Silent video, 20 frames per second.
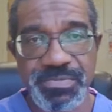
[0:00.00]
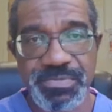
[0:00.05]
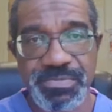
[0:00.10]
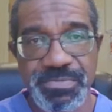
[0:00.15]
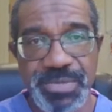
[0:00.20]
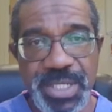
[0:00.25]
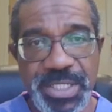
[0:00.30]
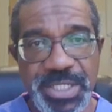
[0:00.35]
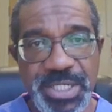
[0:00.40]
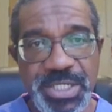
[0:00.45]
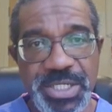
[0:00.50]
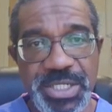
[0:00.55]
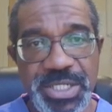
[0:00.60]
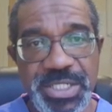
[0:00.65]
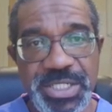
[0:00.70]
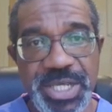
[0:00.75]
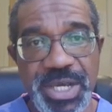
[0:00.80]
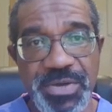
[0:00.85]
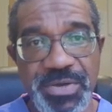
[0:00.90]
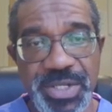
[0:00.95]
essentially
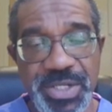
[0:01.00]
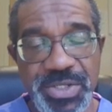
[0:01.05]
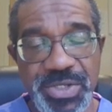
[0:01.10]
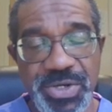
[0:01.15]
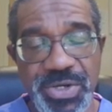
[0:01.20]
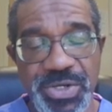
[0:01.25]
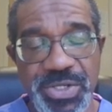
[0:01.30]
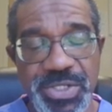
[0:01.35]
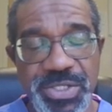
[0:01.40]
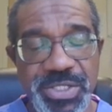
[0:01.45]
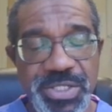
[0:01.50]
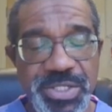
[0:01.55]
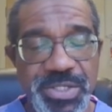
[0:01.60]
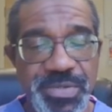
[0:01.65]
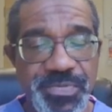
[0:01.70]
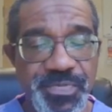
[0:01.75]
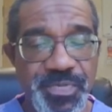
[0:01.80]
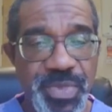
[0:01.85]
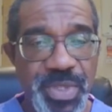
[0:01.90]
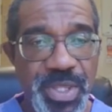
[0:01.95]
sound intolerance.
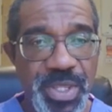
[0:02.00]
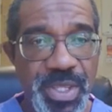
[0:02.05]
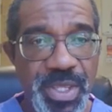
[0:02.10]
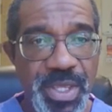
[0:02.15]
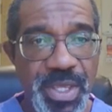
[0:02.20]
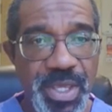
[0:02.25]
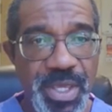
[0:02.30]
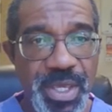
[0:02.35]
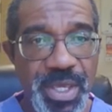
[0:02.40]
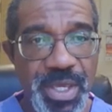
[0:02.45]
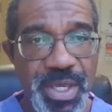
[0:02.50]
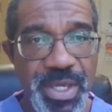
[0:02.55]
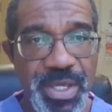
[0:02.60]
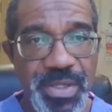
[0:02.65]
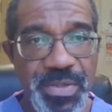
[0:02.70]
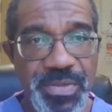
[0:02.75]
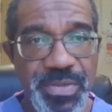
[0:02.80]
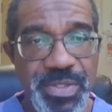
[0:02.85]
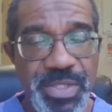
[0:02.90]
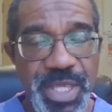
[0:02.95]

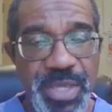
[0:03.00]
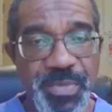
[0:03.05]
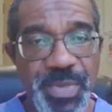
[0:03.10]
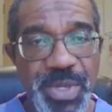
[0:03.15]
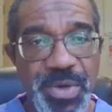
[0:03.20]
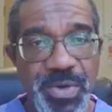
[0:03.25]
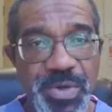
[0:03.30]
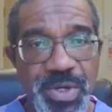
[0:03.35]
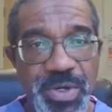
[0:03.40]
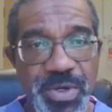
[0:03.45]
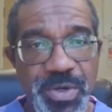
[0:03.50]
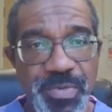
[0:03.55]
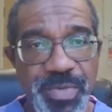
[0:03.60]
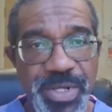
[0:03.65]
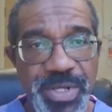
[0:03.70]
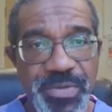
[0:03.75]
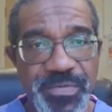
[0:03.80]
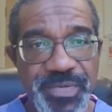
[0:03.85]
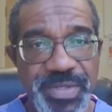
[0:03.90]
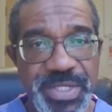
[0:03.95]
They may well complain
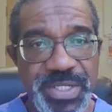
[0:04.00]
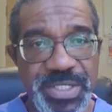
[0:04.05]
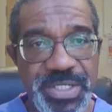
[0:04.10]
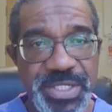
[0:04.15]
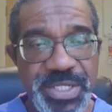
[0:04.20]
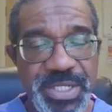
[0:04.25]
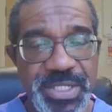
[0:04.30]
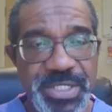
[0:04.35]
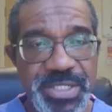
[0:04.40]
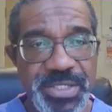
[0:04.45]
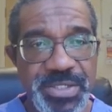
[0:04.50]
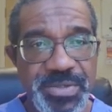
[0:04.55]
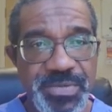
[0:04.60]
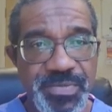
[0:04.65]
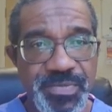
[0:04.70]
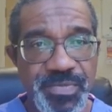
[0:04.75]
of dizziness,